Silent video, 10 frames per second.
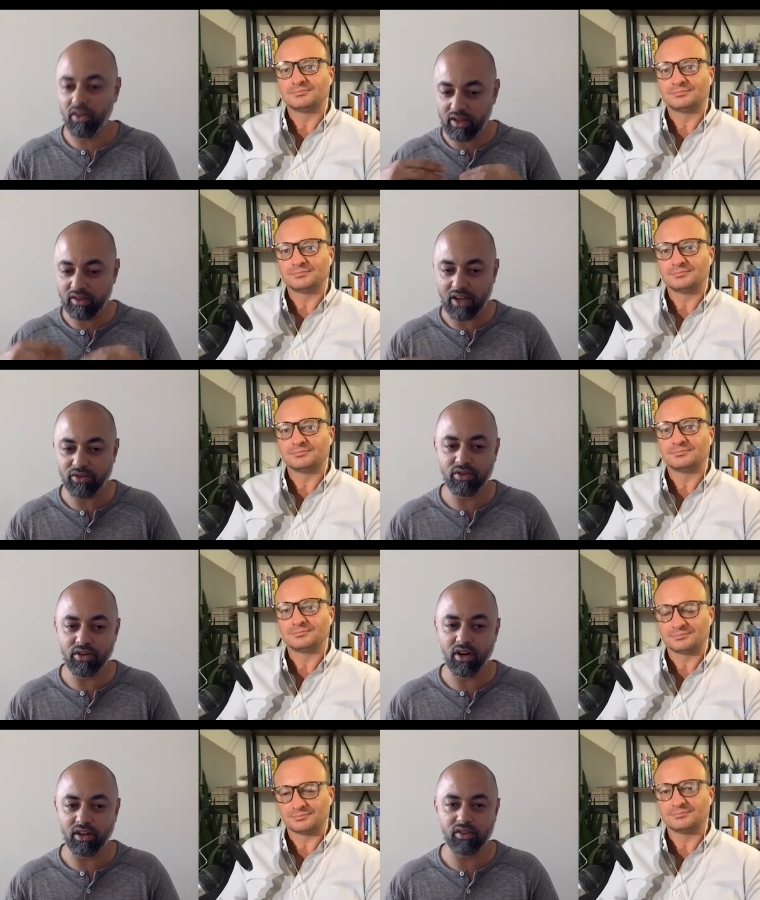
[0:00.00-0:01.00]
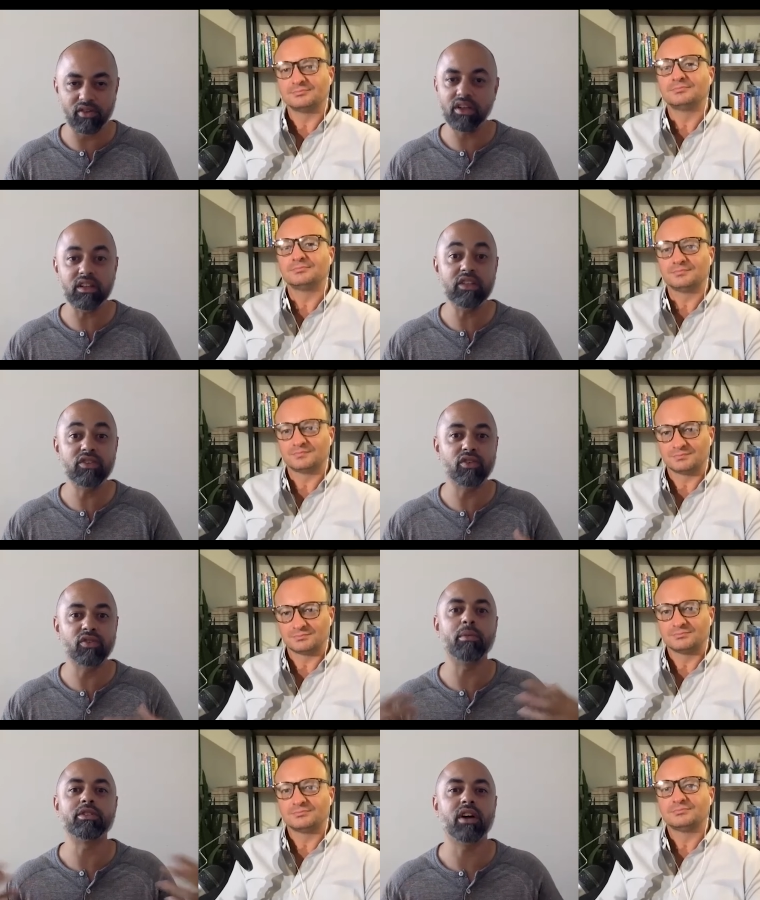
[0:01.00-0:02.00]
Speaker 1: This estrogen toxicity leads to
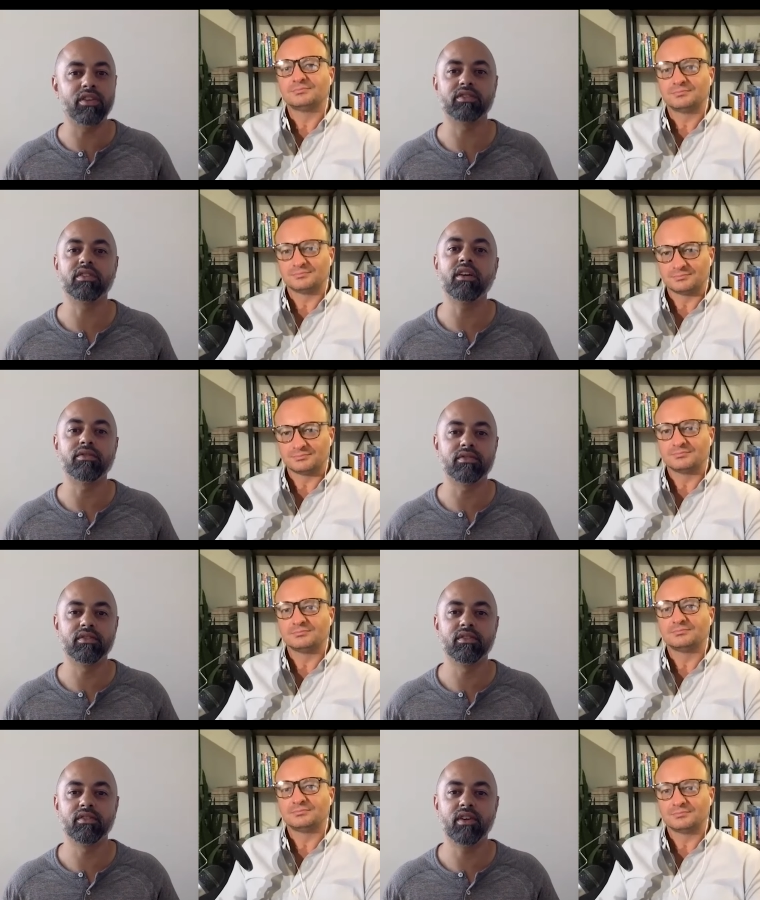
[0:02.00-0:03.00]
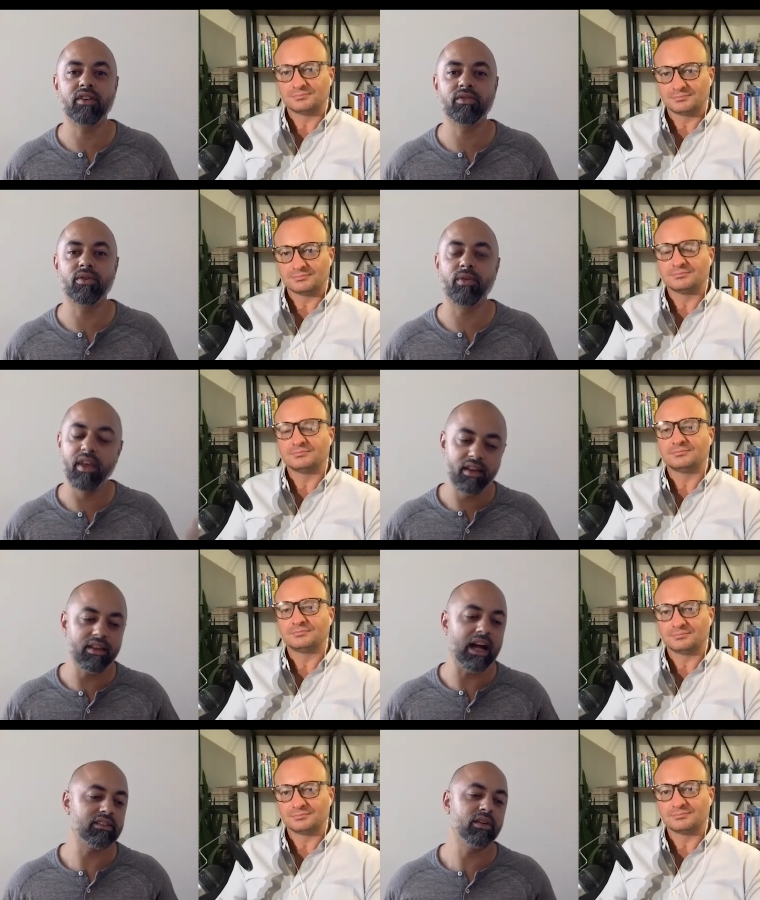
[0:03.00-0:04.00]
so much other stuff, right? So
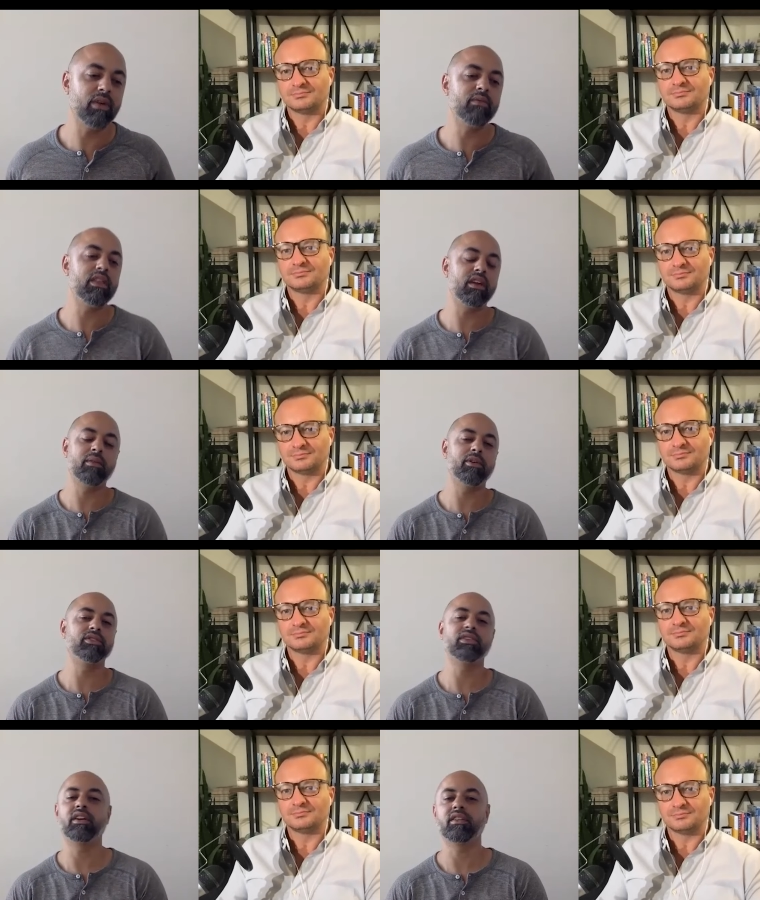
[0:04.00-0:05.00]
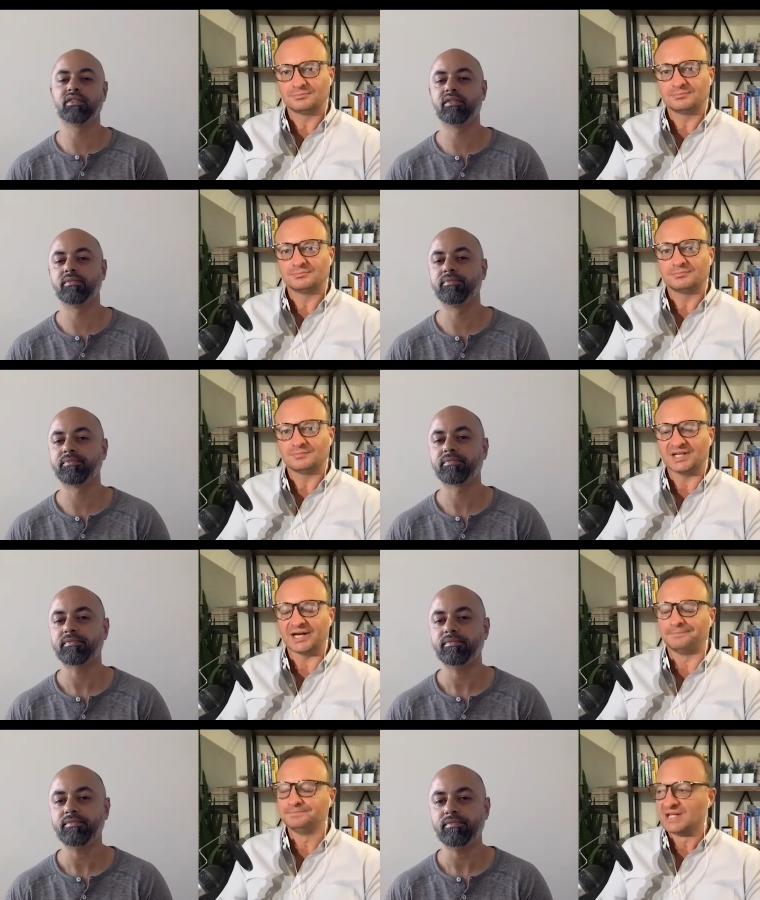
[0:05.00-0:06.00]
that's the way we think about genetics.
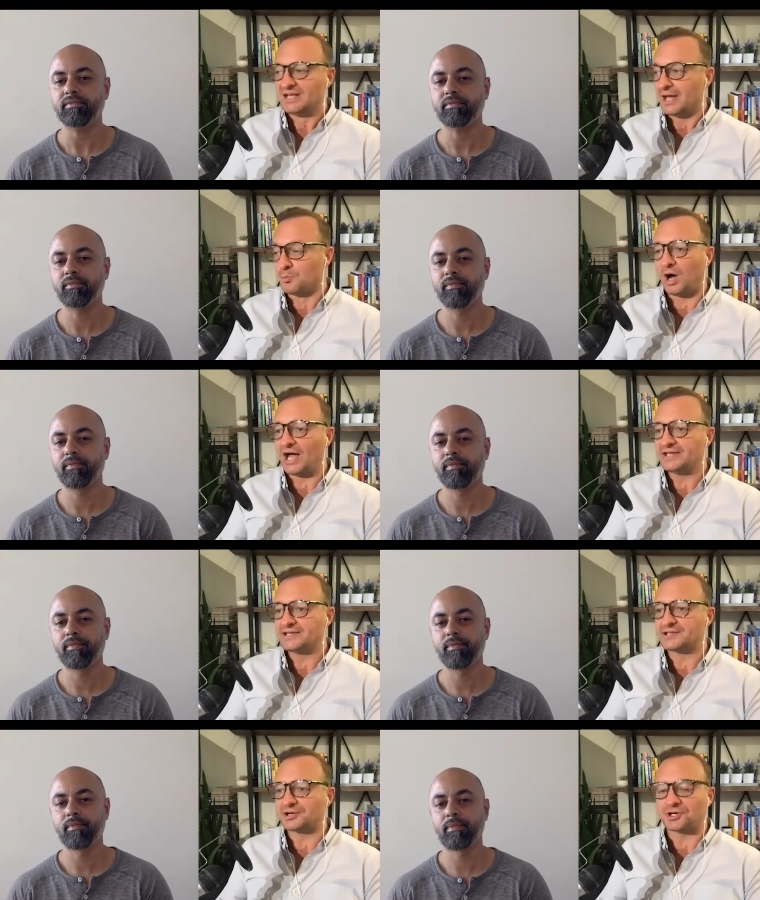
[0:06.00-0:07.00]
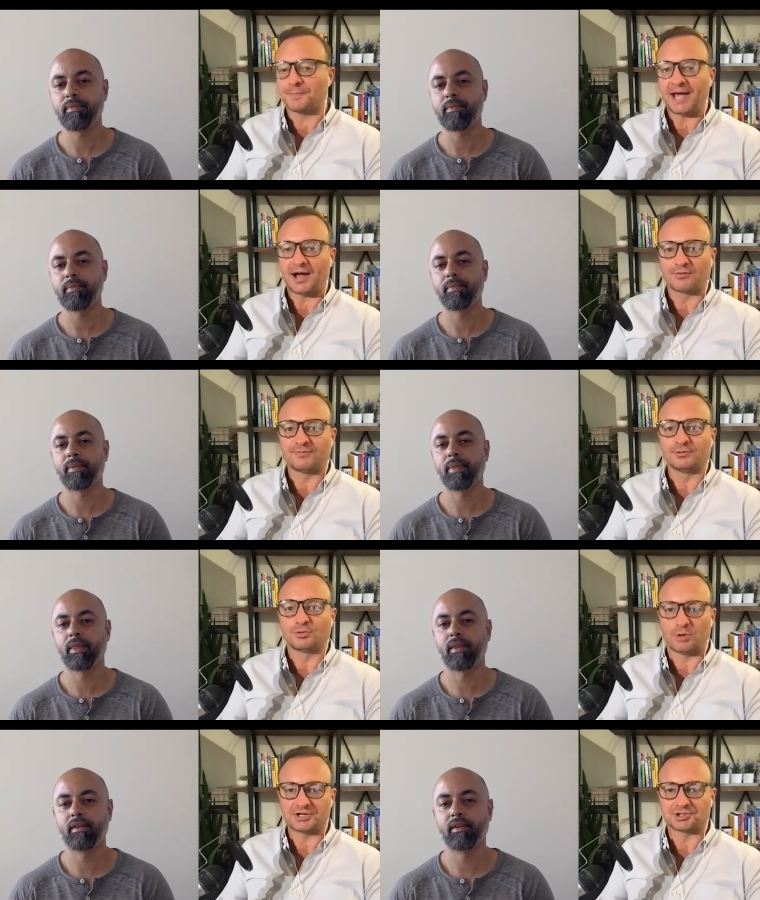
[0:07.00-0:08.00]
Speaker 2: Yeah. And why is such a
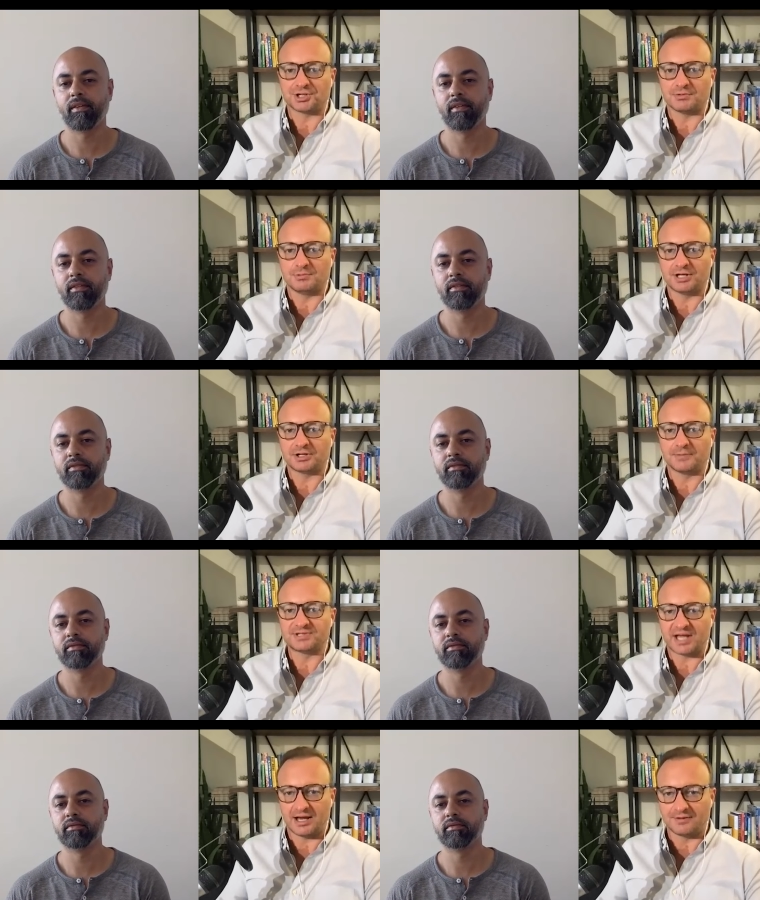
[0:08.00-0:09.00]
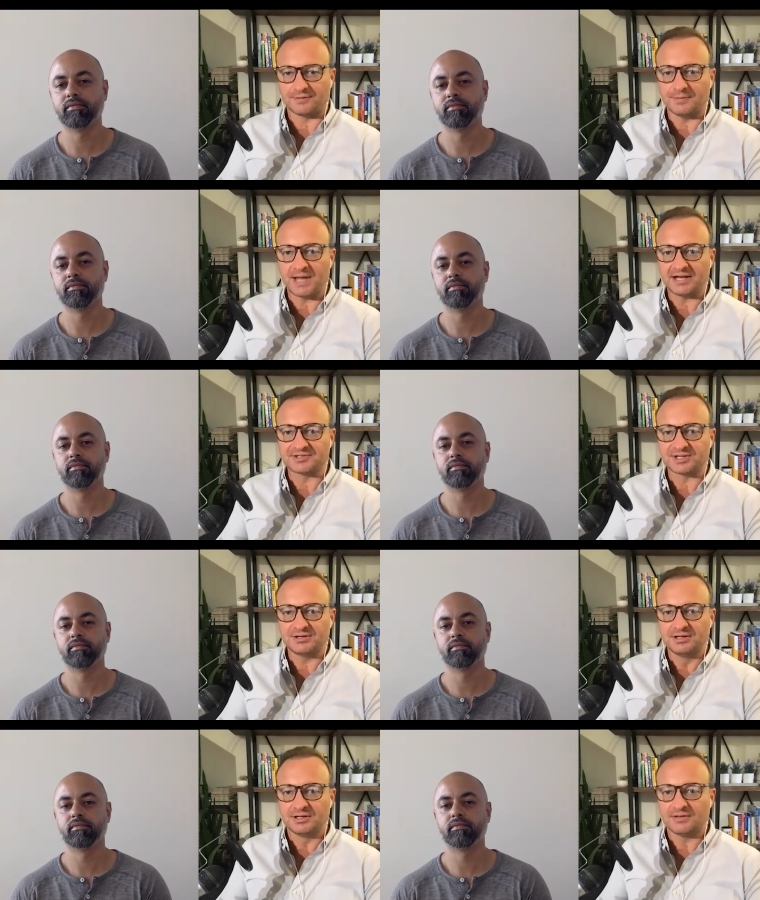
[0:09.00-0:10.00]
powerful question when it comes to health and
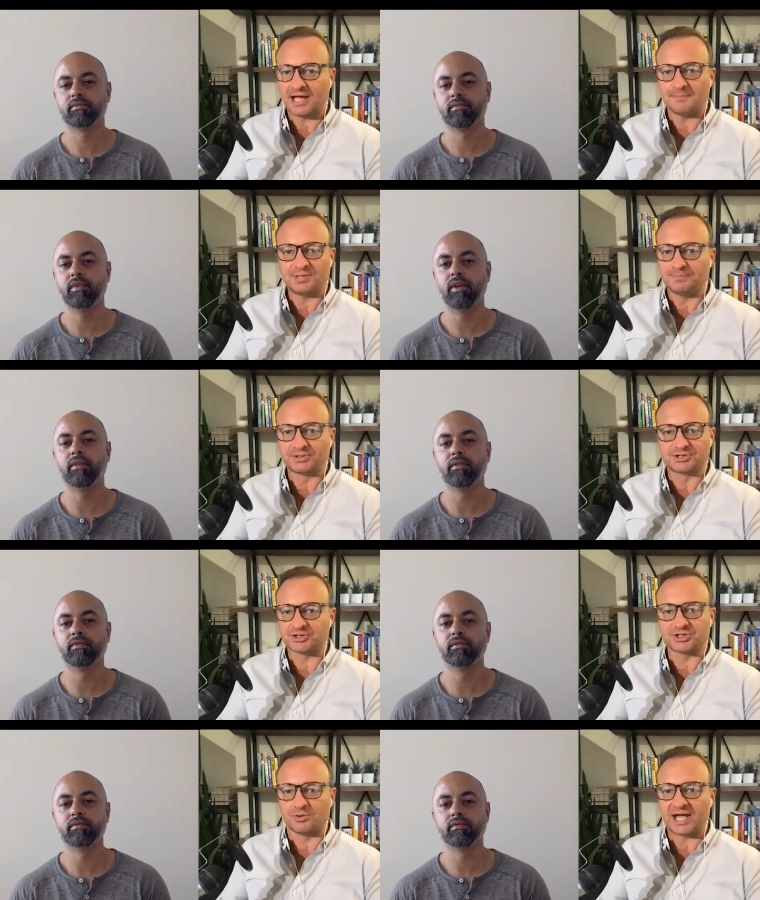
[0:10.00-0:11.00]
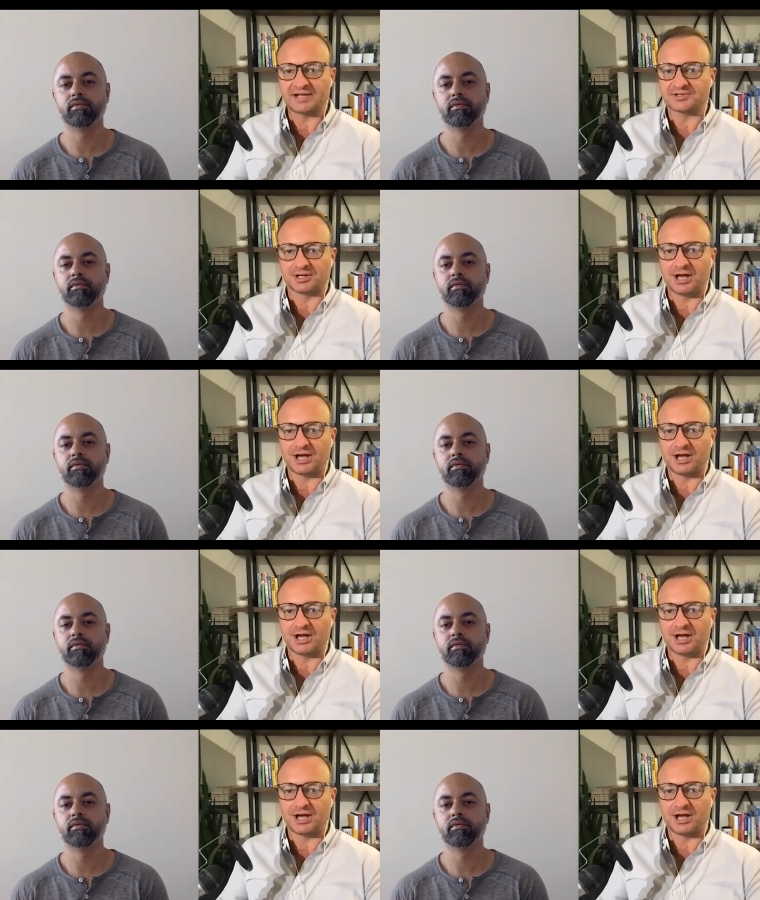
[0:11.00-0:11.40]
medicine that people yeah. just don't ask